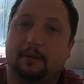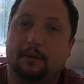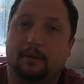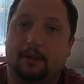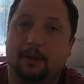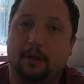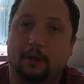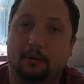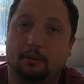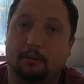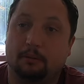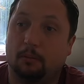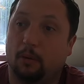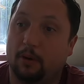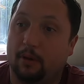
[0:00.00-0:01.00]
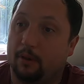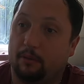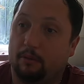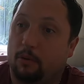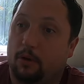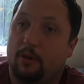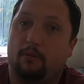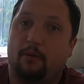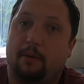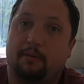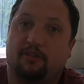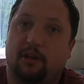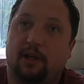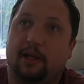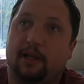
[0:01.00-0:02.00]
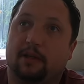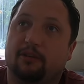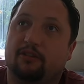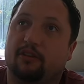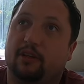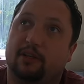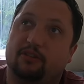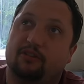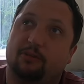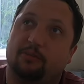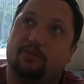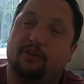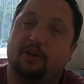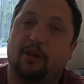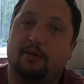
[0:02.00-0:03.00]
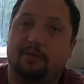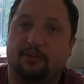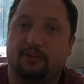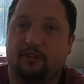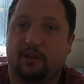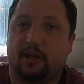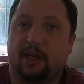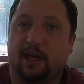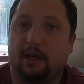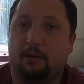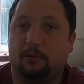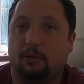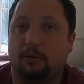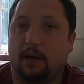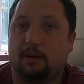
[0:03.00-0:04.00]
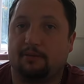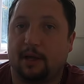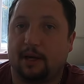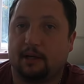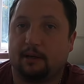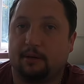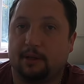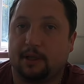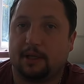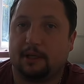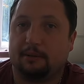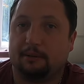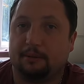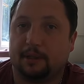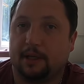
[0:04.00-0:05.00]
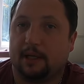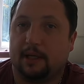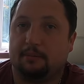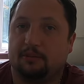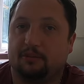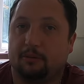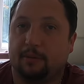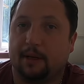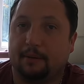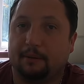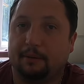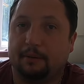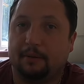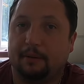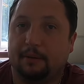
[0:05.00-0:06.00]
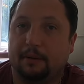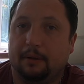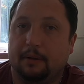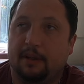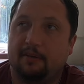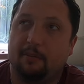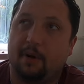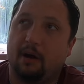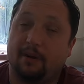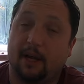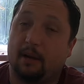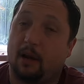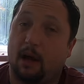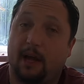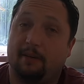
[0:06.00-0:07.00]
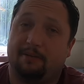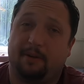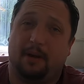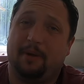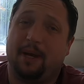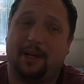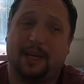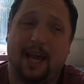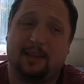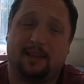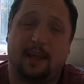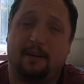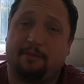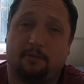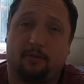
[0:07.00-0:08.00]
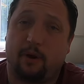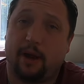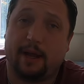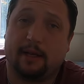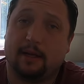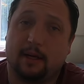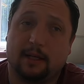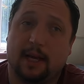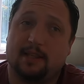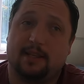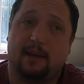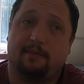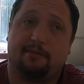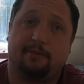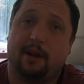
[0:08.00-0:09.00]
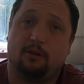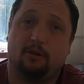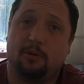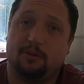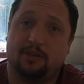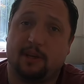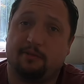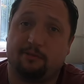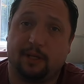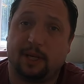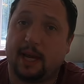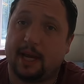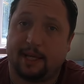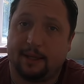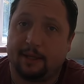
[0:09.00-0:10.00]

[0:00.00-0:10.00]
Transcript: you know, one of the one of the reptilians in subservience to their king will have that guy killed, kill him somehow. I've had, I have, I mean, I get a death threat. I get a death threat almost every day.